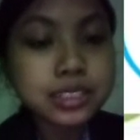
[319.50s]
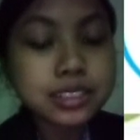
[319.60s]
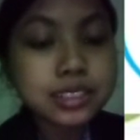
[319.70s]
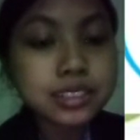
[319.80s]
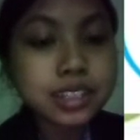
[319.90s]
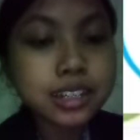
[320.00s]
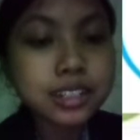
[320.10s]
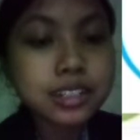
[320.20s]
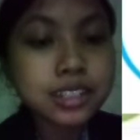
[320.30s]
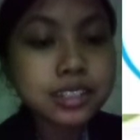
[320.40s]

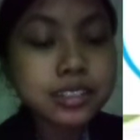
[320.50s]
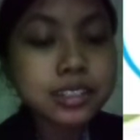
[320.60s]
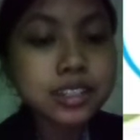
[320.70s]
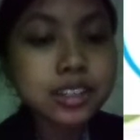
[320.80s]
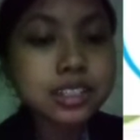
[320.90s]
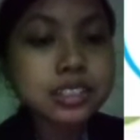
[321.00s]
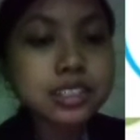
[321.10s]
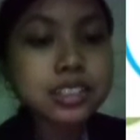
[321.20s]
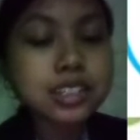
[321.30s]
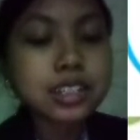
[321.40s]
second
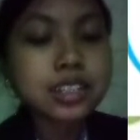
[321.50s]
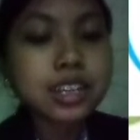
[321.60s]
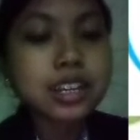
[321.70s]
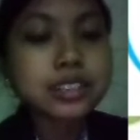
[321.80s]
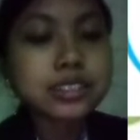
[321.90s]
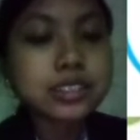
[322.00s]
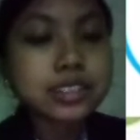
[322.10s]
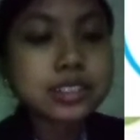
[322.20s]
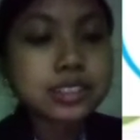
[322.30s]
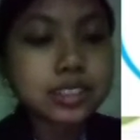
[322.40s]
conditional and
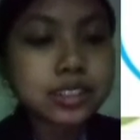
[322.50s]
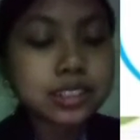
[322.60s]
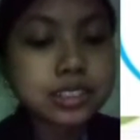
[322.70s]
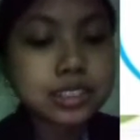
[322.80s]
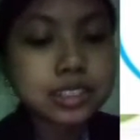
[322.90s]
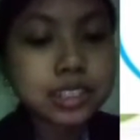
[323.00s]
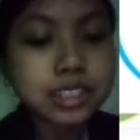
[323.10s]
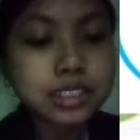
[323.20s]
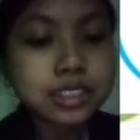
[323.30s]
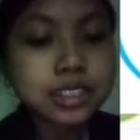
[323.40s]
third
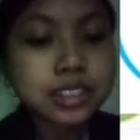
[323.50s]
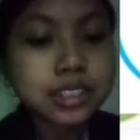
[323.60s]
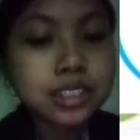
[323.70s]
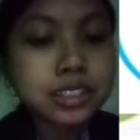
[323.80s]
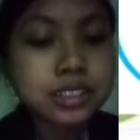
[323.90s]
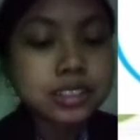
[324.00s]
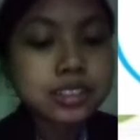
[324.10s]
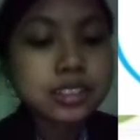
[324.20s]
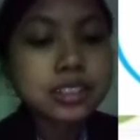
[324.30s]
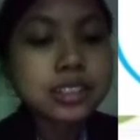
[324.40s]
conditional.
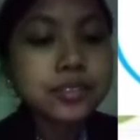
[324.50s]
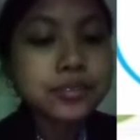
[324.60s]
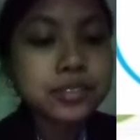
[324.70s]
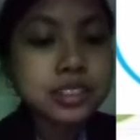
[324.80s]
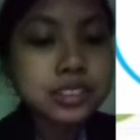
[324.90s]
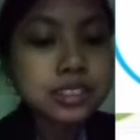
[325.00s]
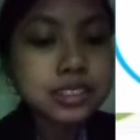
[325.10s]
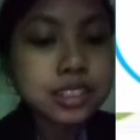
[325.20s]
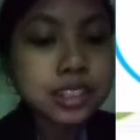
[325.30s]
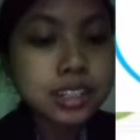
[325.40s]
The
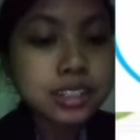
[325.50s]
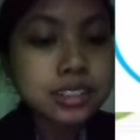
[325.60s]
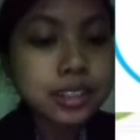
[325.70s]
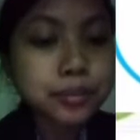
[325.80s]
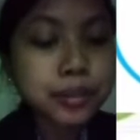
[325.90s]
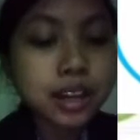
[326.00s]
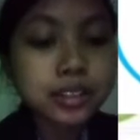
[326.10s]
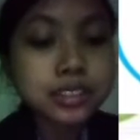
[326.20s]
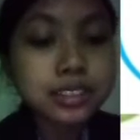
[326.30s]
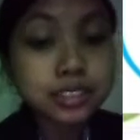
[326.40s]
difference is
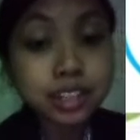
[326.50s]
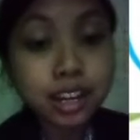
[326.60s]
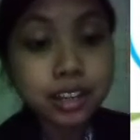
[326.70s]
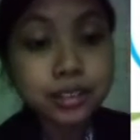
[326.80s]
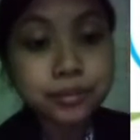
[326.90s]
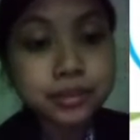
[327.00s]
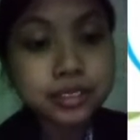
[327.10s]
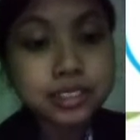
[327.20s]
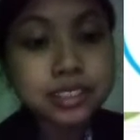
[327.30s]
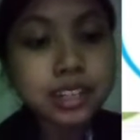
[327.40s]
about the time.
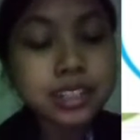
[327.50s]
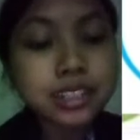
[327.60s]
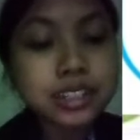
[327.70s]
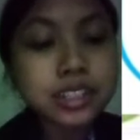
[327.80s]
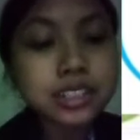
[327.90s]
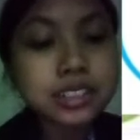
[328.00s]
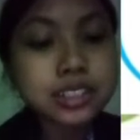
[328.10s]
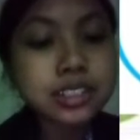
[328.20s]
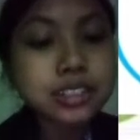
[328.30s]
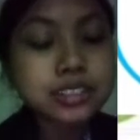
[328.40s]
The second
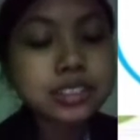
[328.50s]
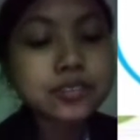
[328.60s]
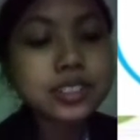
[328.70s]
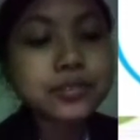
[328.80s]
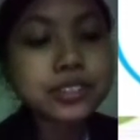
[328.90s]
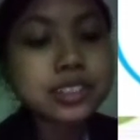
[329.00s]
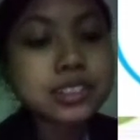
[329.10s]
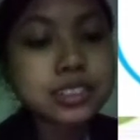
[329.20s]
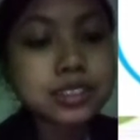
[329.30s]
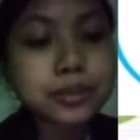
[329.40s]
conditional is
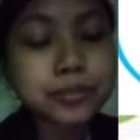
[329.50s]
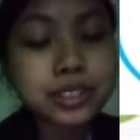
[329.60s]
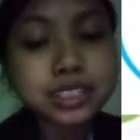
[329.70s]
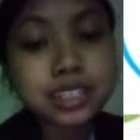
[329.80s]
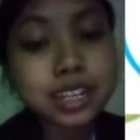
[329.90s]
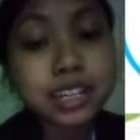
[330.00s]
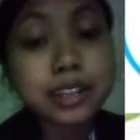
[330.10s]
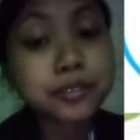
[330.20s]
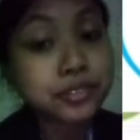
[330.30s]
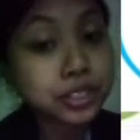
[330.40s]
reversed to the present
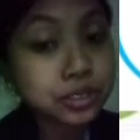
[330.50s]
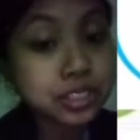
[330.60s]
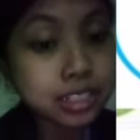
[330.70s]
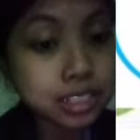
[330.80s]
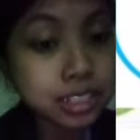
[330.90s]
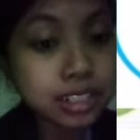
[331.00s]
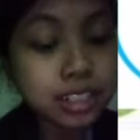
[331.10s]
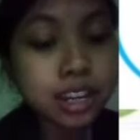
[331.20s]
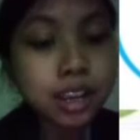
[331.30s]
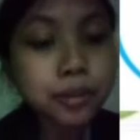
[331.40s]
and future,
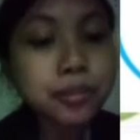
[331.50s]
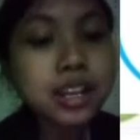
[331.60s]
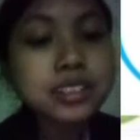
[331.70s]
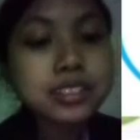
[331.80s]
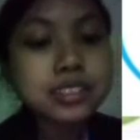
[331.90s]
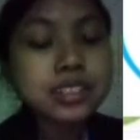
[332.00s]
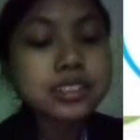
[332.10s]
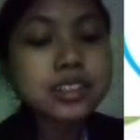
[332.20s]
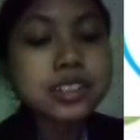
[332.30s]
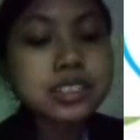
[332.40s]
but the
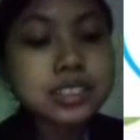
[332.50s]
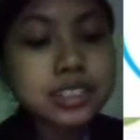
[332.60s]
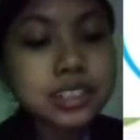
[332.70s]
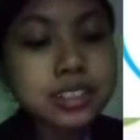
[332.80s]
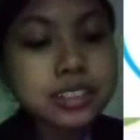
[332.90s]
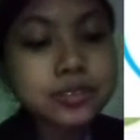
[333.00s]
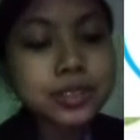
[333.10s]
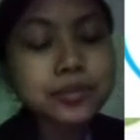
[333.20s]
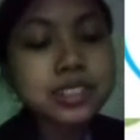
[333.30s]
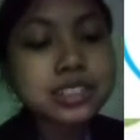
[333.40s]
third conditional is
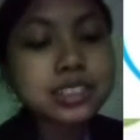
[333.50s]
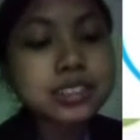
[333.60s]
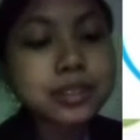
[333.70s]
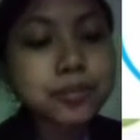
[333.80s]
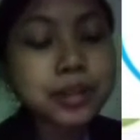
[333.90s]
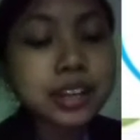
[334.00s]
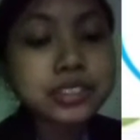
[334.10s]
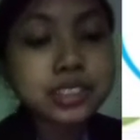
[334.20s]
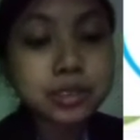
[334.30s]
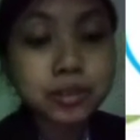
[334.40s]
reversed to the
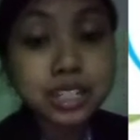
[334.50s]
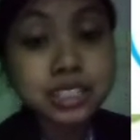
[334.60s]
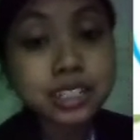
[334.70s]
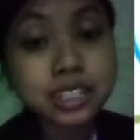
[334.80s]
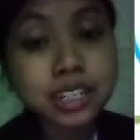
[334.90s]
past situation.